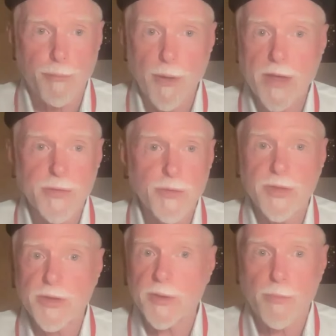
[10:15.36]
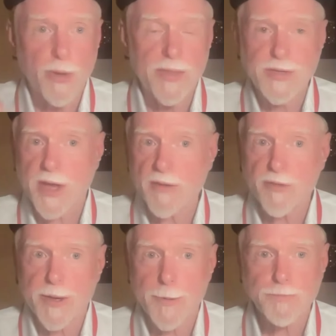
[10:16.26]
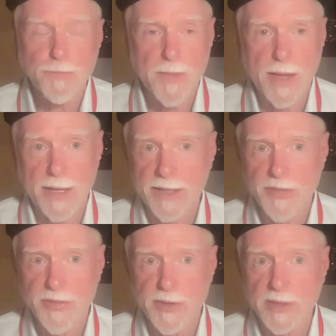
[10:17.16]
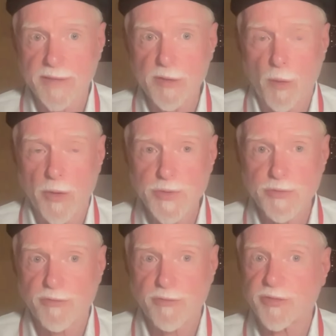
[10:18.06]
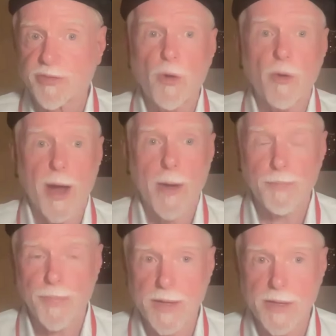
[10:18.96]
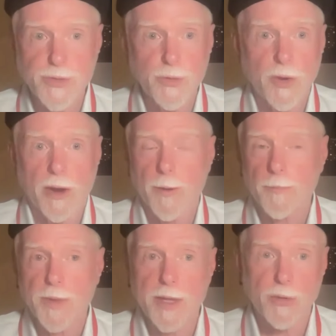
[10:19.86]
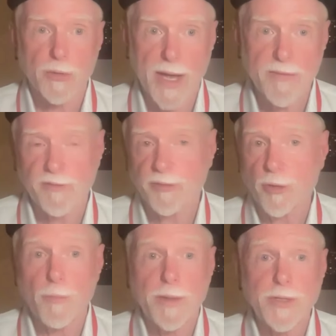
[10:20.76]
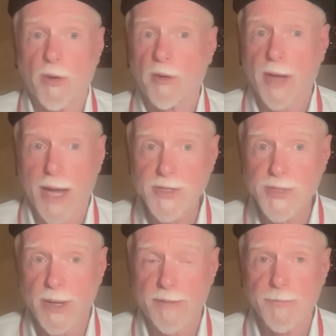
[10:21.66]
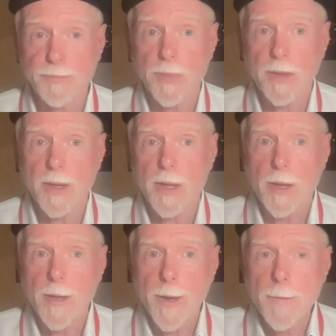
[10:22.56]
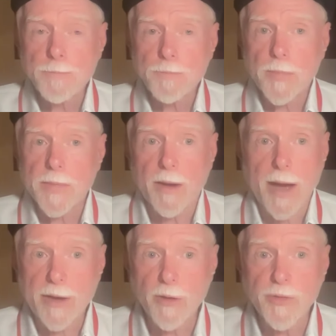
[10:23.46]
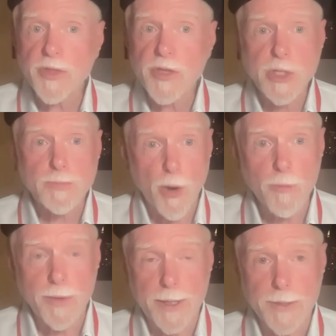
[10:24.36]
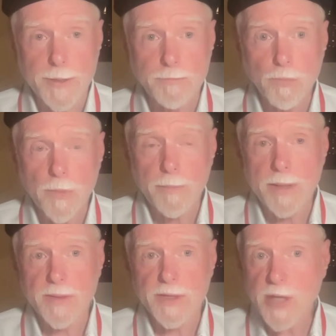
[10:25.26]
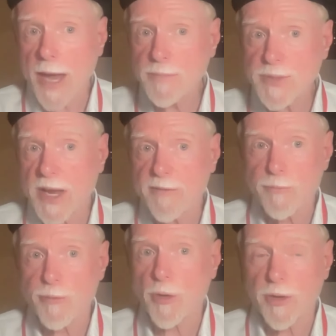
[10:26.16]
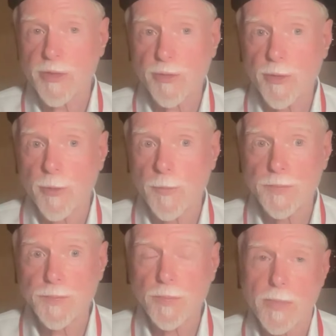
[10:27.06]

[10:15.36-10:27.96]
break through the debris that's covering it, and let the living waters flow up into our inner life and flow up into our conscious life. Now, I don't think this is permanent. I mean, the times that I've broken through,